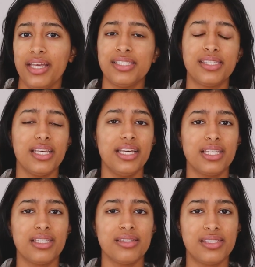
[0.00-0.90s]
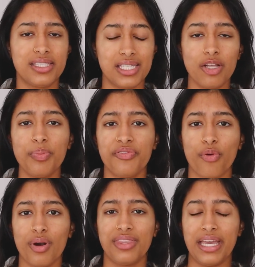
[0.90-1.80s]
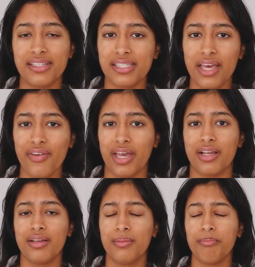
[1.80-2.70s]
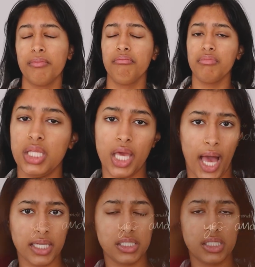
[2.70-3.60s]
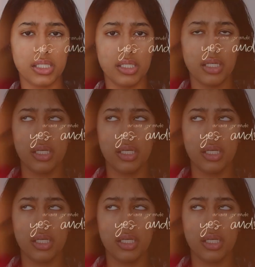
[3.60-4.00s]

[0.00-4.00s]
is it still before Thanksgiving? Yes.